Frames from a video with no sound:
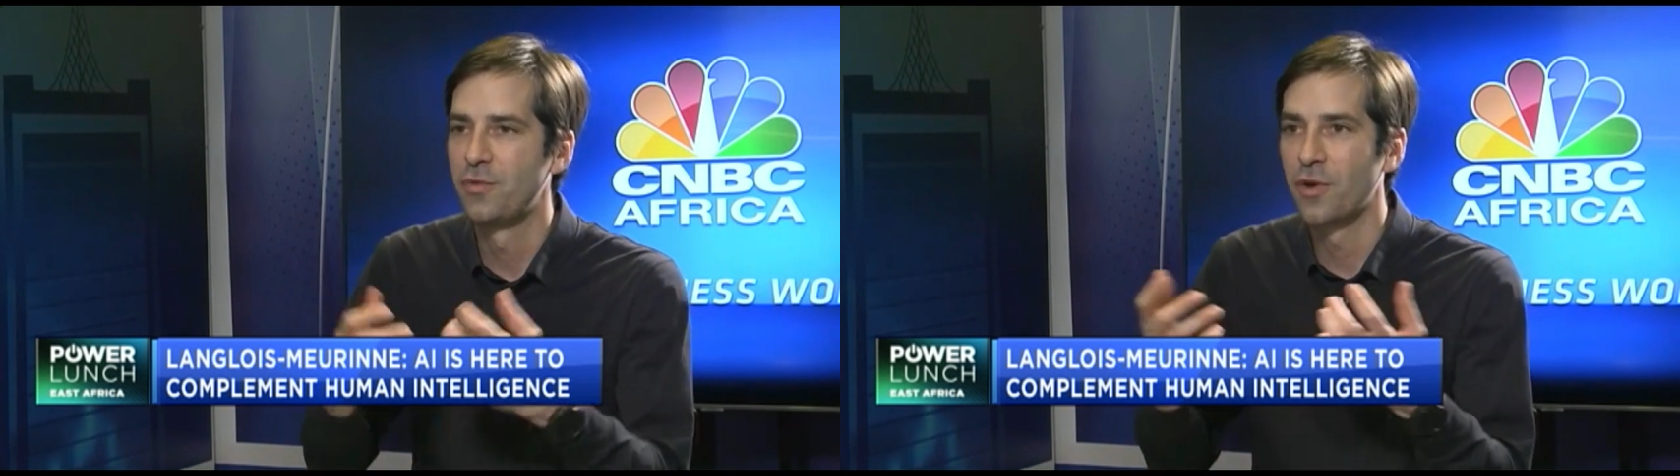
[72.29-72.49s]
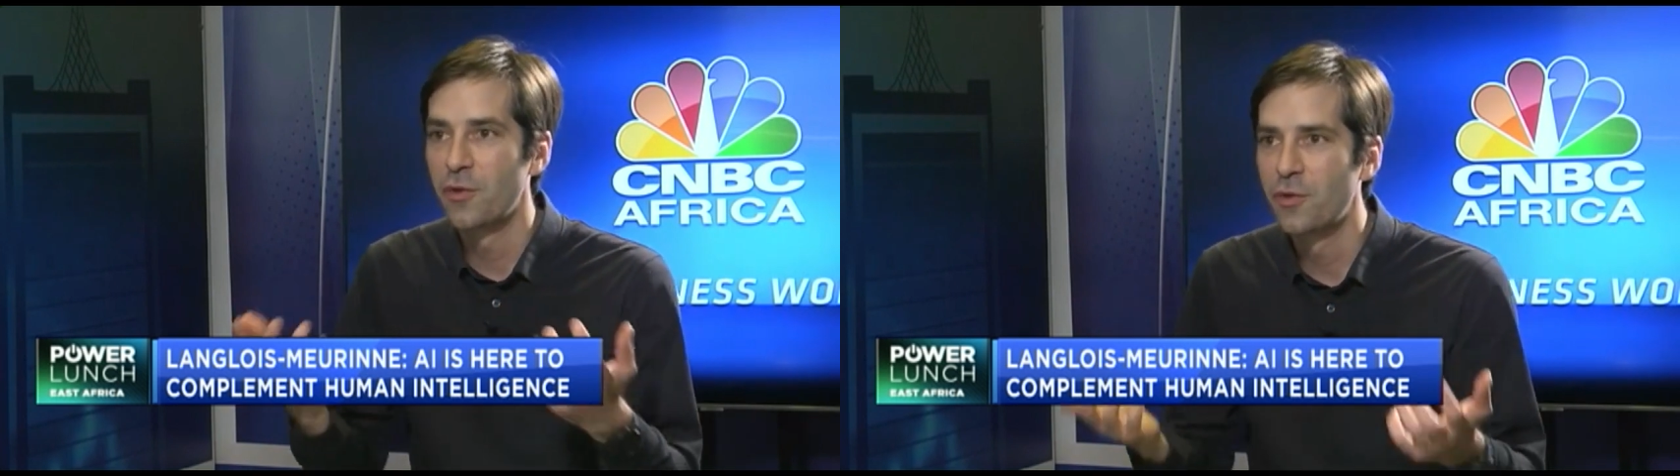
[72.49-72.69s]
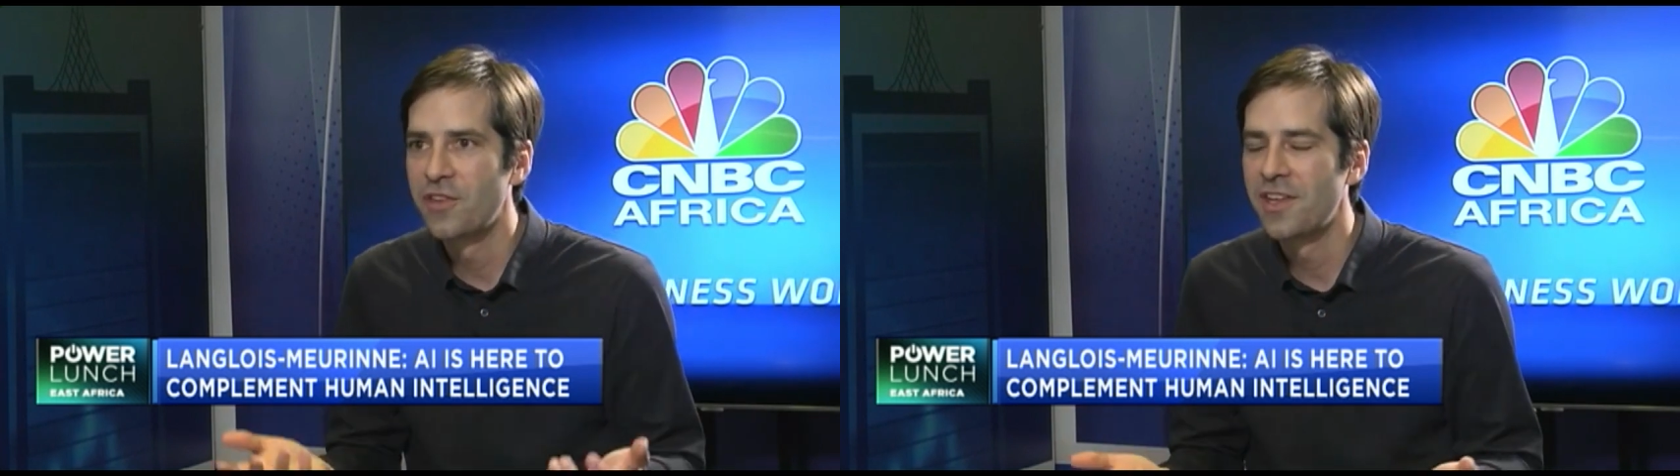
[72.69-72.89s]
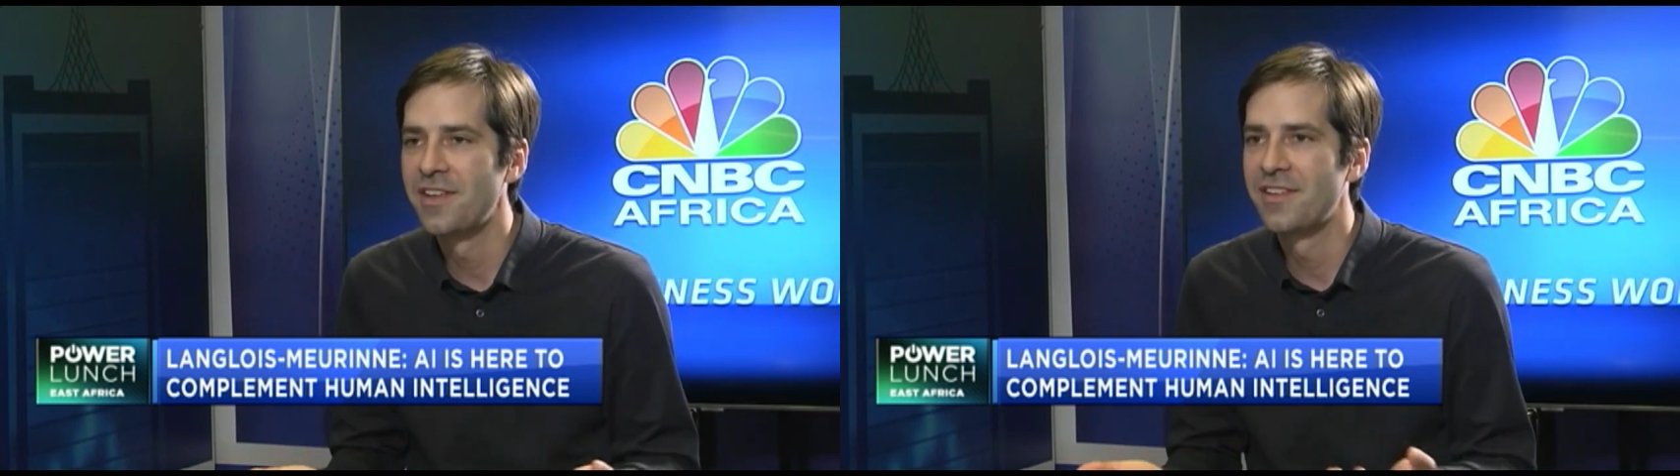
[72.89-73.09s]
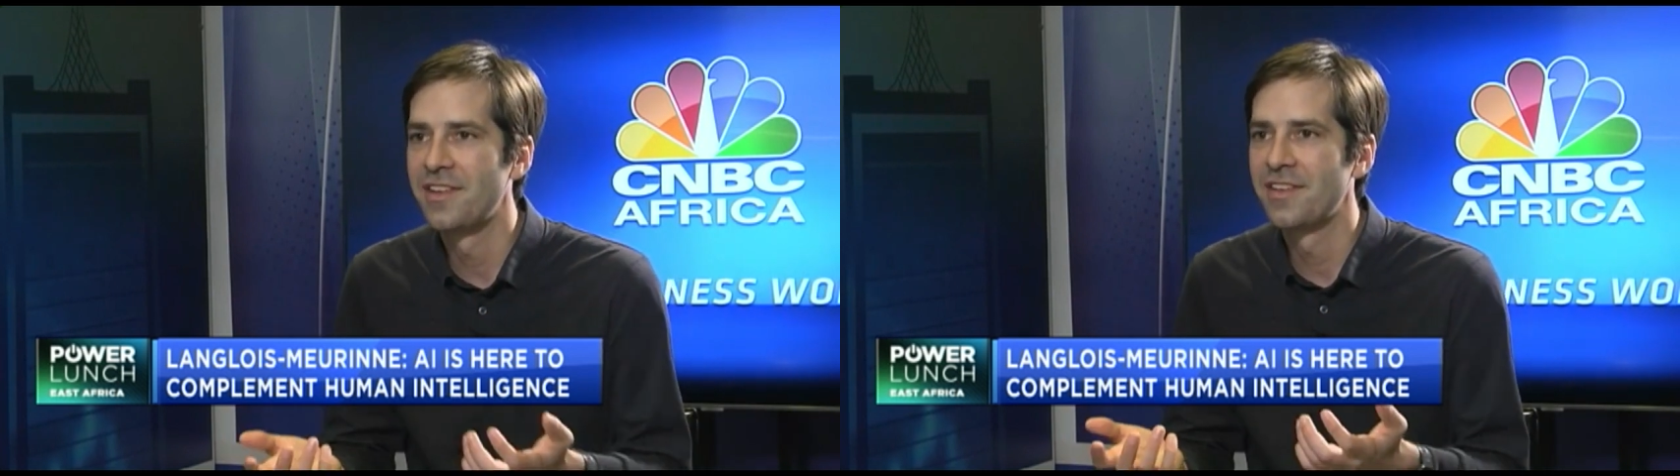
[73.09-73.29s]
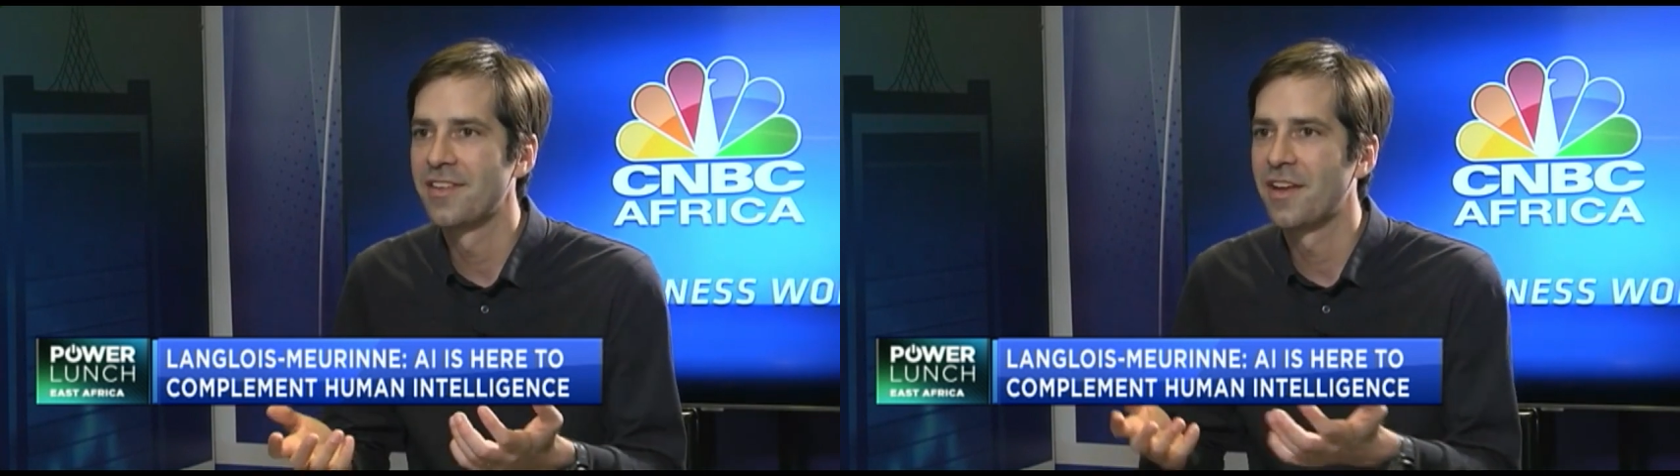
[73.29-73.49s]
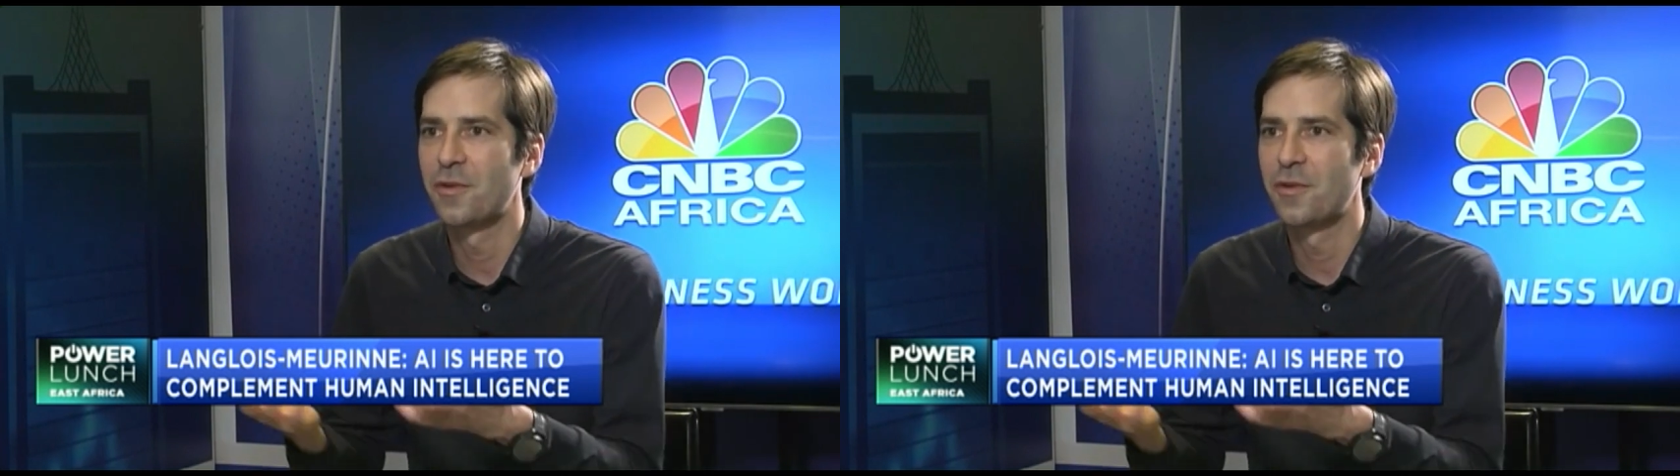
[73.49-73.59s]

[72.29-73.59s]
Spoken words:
if you are utilities